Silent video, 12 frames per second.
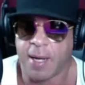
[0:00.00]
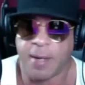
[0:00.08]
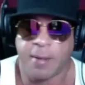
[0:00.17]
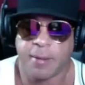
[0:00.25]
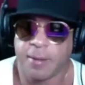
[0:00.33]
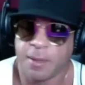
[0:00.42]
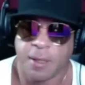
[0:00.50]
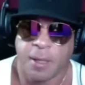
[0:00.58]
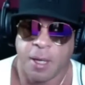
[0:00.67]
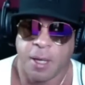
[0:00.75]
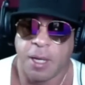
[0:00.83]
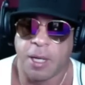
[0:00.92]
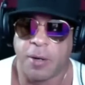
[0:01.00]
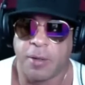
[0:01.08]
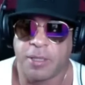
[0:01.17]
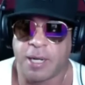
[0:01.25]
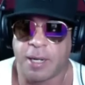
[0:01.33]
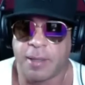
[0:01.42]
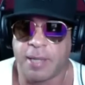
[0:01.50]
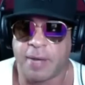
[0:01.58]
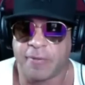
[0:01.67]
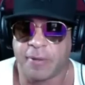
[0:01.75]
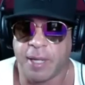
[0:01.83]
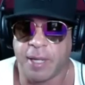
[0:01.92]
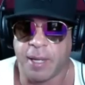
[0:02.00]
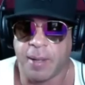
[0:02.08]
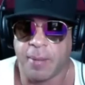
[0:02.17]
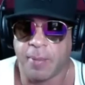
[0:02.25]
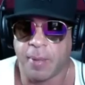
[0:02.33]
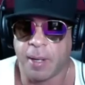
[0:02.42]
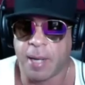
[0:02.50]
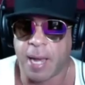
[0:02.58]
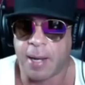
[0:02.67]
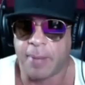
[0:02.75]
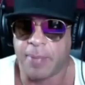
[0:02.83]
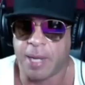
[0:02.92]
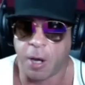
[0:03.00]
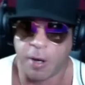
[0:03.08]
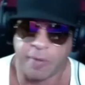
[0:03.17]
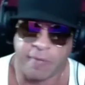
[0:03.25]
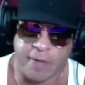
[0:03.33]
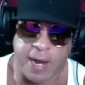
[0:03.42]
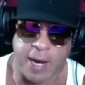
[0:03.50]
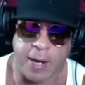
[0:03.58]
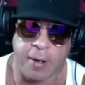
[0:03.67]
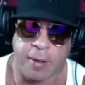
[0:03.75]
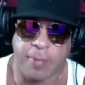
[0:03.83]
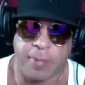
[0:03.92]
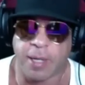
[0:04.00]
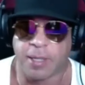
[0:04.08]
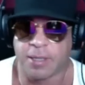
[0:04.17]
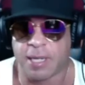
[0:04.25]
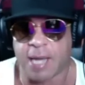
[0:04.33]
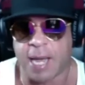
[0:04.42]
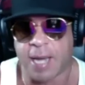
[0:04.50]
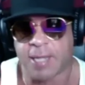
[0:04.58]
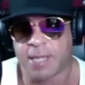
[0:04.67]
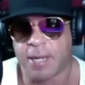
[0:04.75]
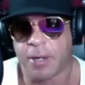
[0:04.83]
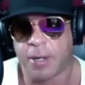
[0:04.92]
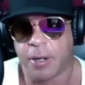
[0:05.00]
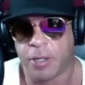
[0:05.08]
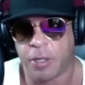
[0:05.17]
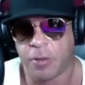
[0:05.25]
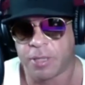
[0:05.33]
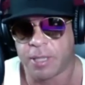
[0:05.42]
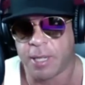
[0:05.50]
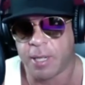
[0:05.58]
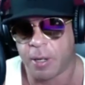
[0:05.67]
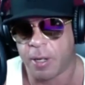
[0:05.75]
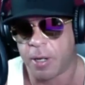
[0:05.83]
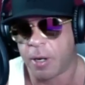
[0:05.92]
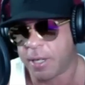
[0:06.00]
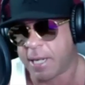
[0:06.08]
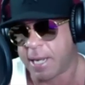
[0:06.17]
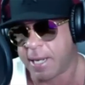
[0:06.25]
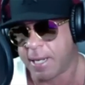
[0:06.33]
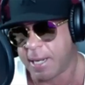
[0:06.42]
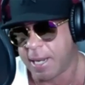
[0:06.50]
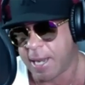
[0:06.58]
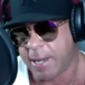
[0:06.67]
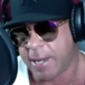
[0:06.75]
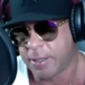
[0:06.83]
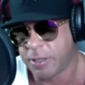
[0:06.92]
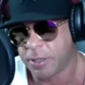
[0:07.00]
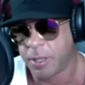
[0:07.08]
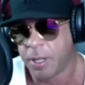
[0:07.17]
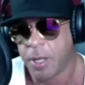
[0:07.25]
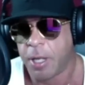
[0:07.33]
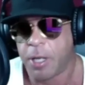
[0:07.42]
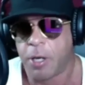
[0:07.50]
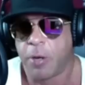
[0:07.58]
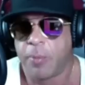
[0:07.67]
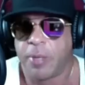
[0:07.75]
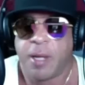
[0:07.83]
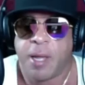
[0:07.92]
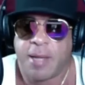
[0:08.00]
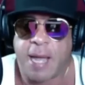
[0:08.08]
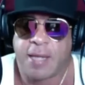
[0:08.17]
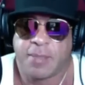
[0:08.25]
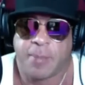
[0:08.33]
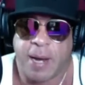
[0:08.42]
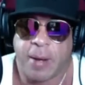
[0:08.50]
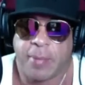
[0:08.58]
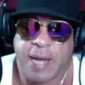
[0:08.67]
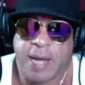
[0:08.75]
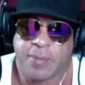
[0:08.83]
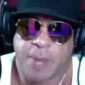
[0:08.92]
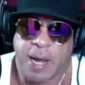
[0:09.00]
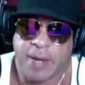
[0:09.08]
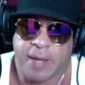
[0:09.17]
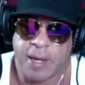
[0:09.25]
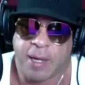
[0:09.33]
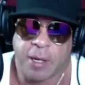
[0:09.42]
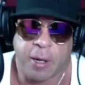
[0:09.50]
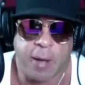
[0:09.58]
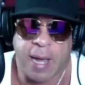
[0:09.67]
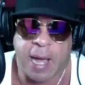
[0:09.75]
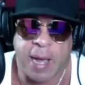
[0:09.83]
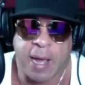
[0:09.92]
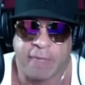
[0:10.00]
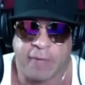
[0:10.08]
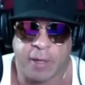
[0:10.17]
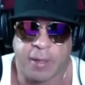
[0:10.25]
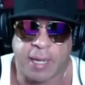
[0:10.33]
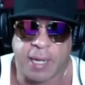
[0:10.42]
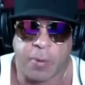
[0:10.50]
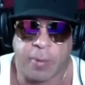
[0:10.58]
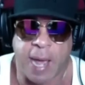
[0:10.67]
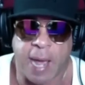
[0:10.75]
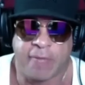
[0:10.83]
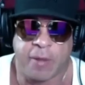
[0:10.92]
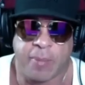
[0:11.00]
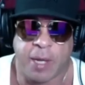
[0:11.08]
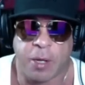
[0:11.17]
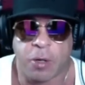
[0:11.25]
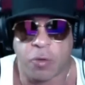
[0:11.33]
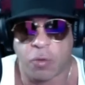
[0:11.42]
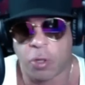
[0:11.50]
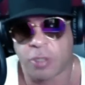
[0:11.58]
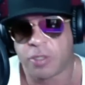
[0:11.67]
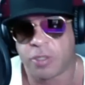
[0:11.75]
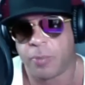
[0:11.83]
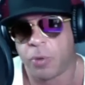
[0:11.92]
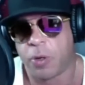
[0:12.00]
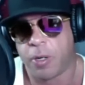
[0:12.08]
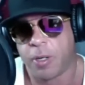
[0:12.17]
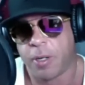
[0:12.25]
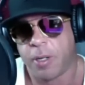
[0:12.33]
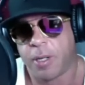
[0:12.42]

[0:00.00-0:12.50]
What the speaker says: And, you know, it's going to definitely kind of be unfair because the guys that are using it are getting the edge. You know, but that's my thing. You know, I feel like it would have to be across the board.